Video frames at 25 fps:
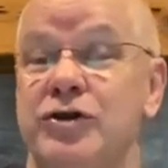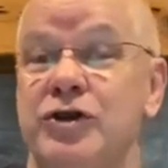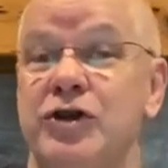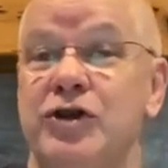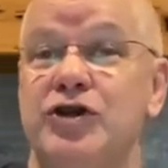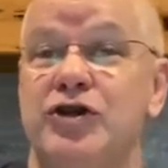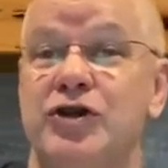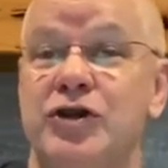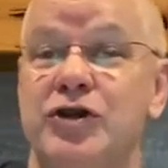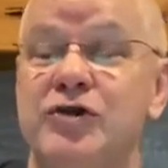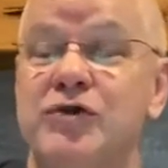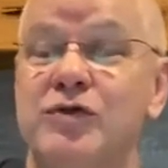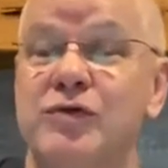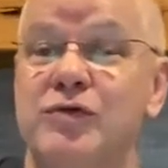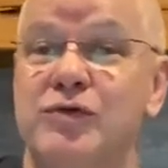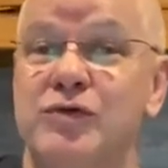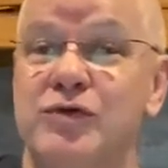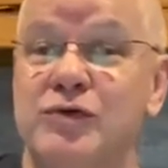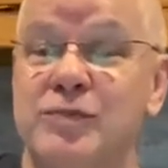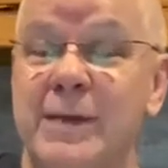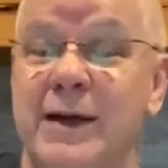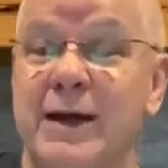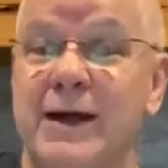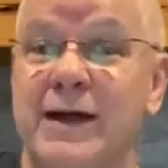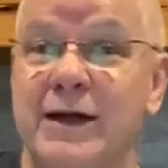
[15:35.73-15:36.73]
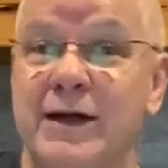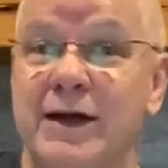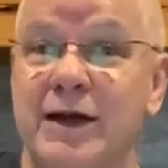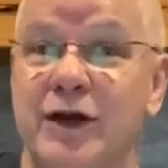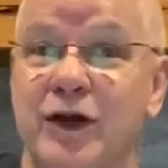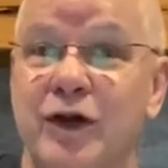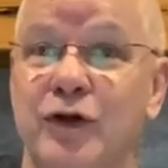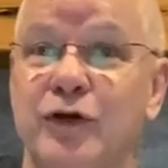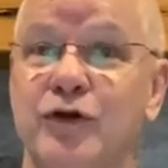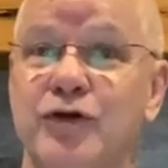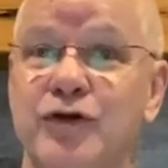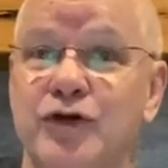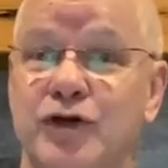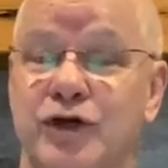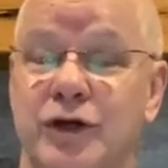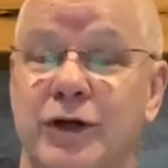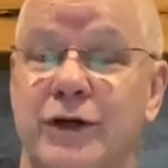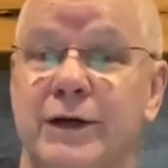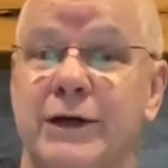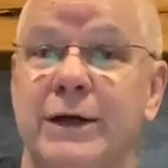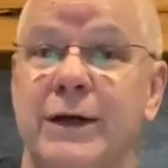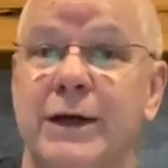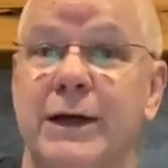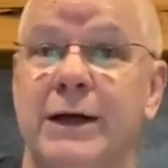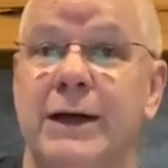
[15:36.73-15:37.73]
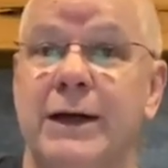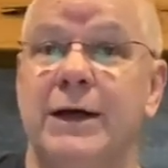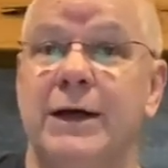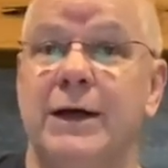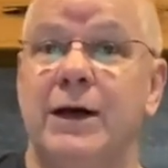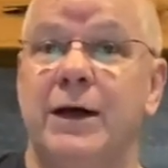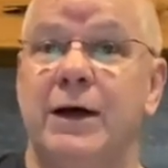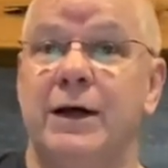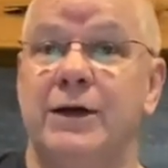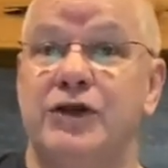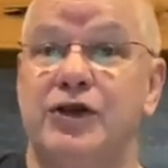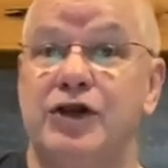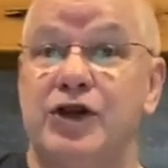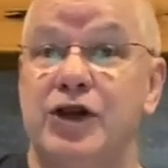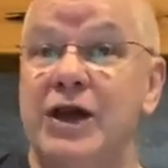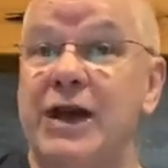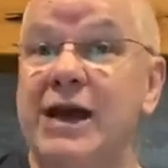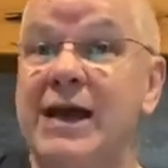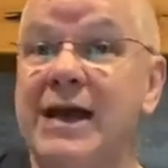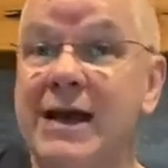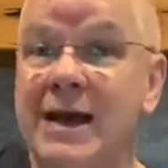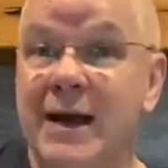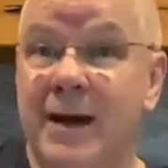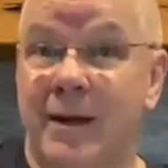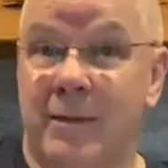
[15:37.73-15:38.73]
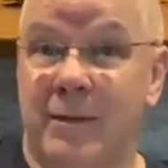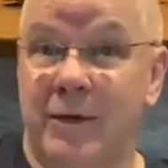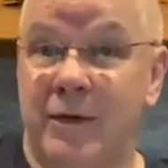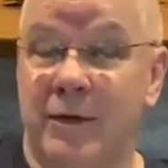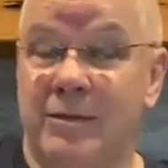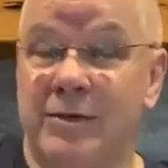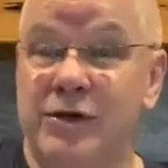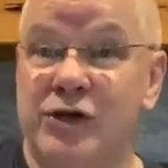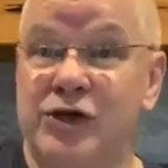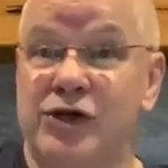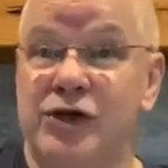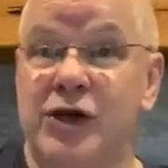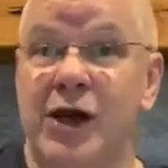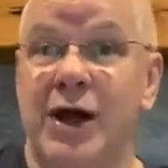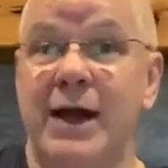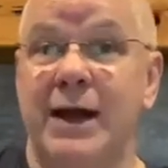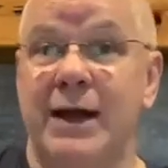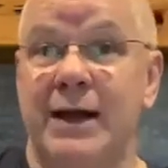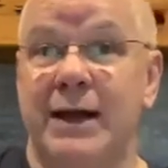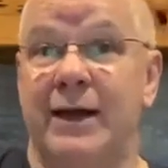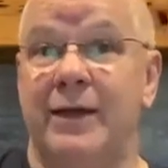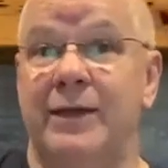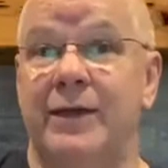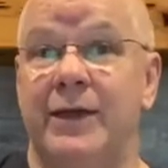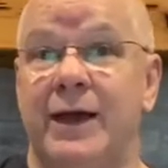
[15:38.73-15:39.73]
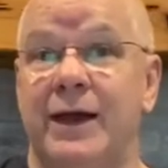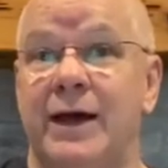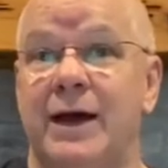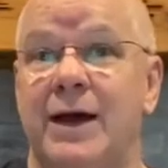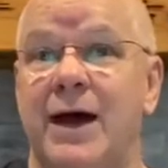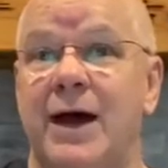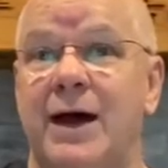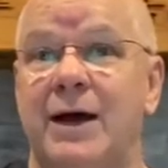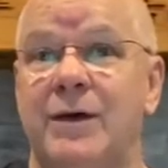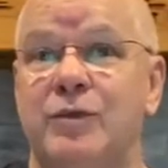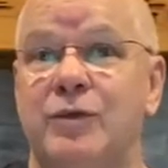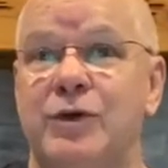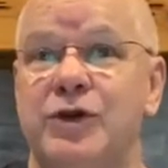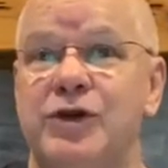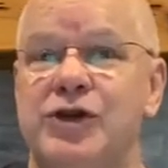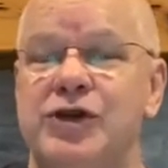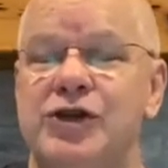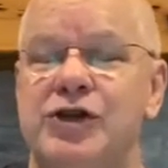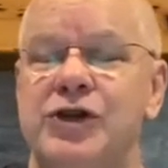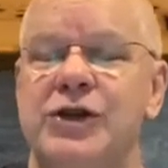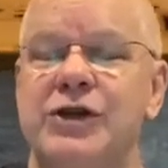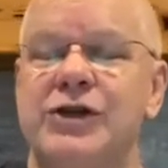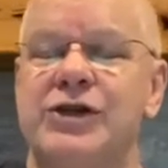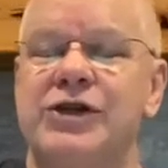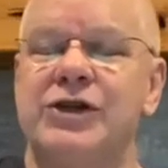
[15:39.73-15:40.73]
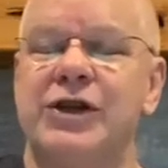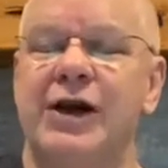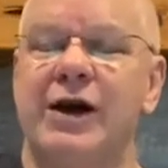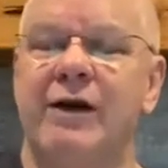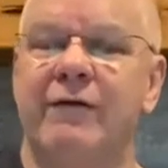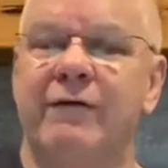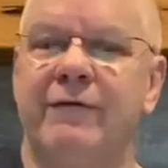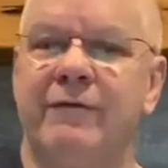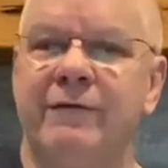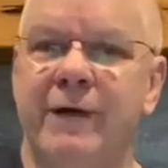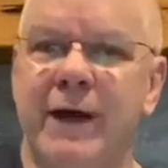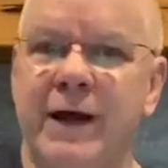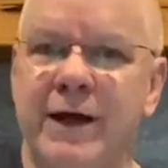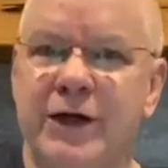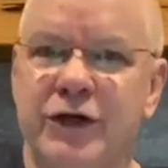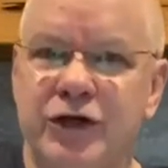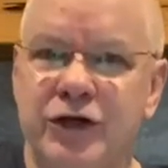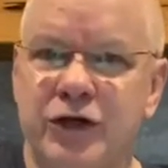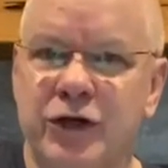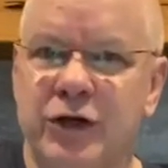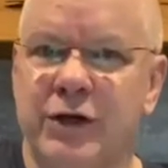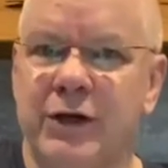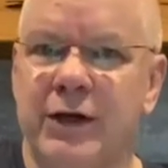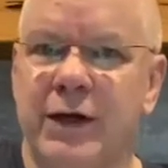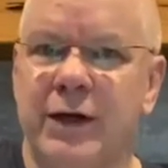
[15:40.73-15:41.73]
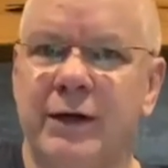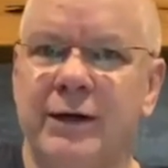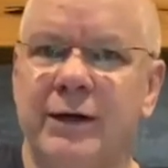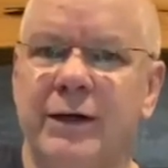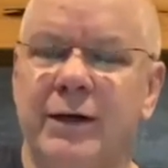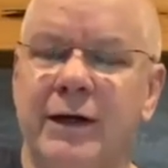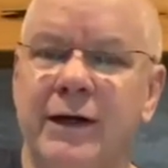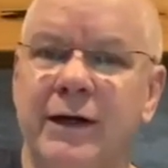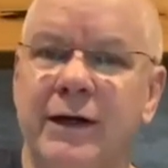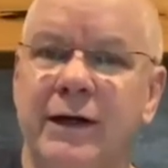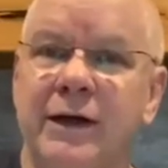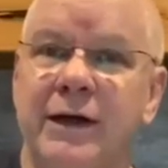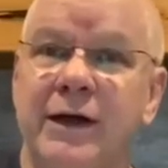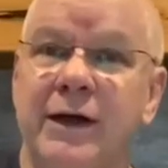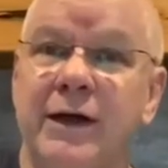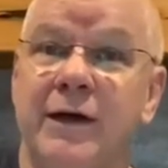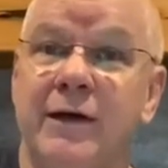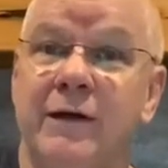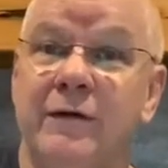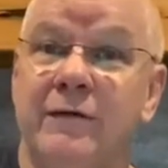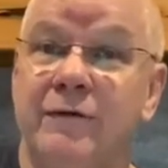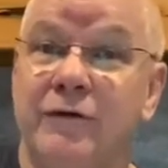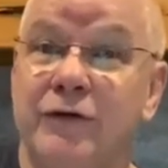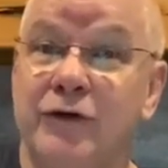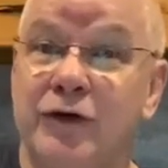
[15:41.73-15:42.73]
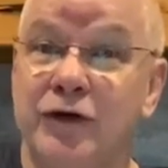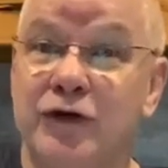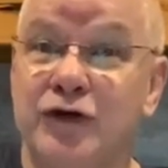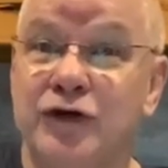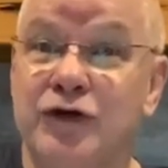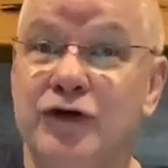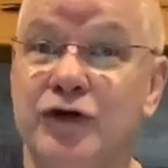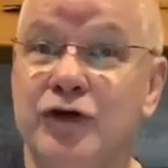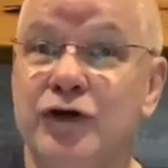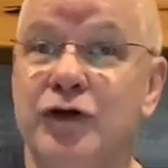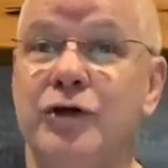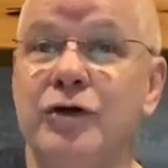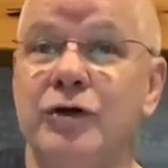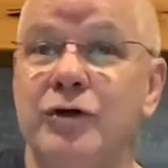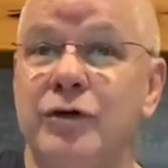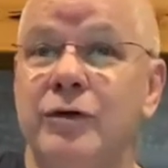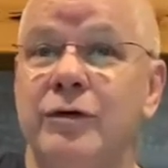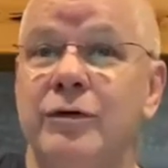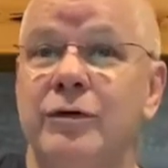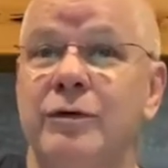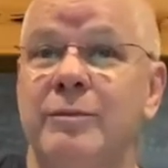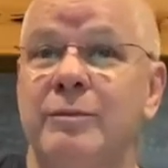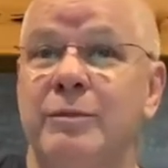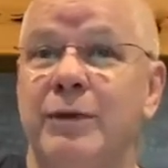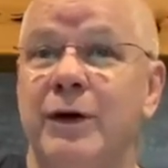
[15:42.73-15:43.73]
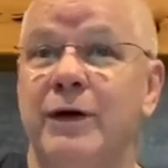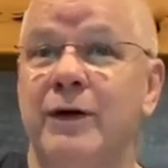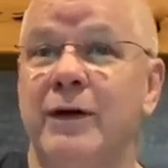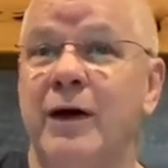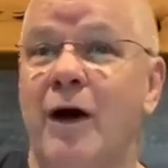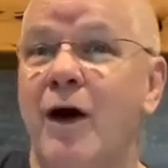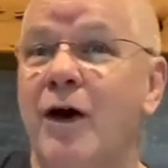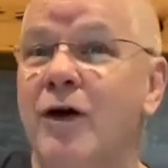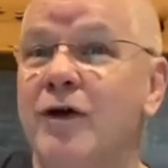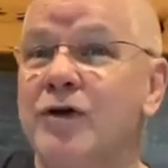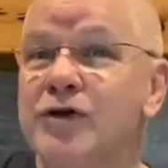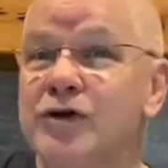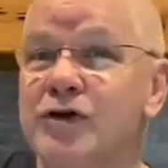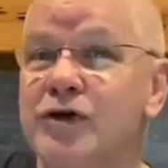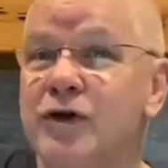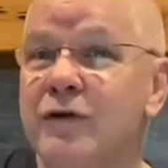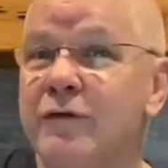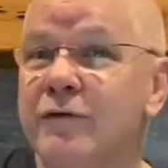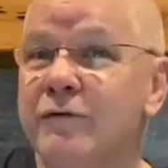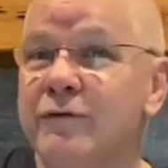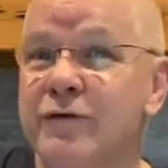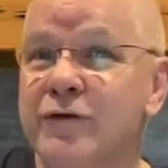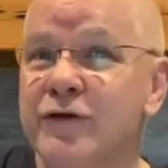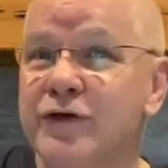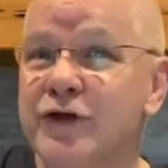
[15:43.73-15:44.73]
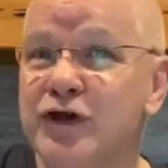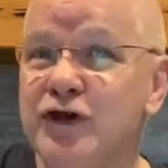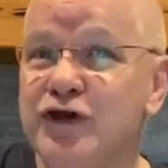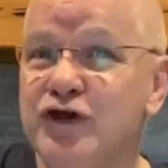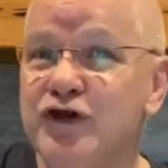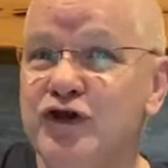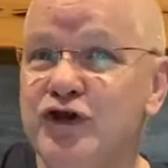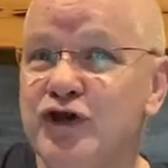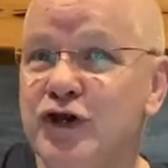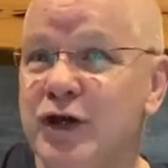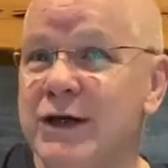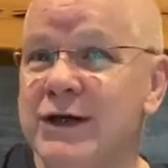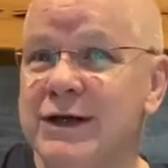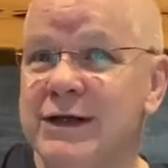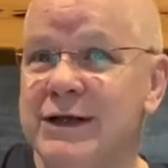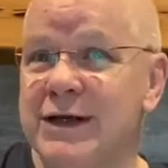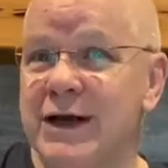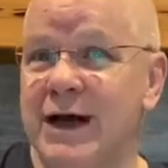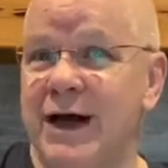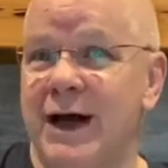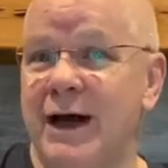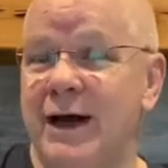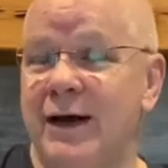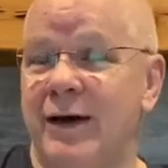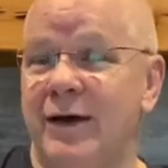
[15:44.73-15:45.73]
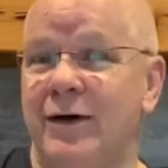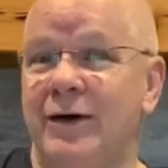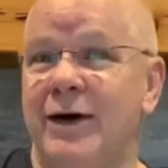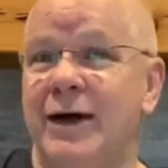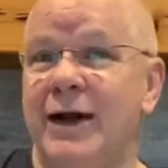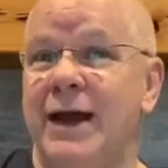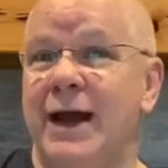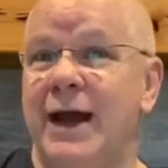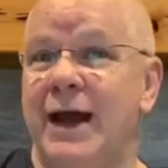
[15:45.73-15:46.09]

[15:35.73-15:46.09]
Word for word: Now, Jesus was making an allusion uh, to him, the Messiah, that God would send salvation not only for the Jew, but also for the Gentile.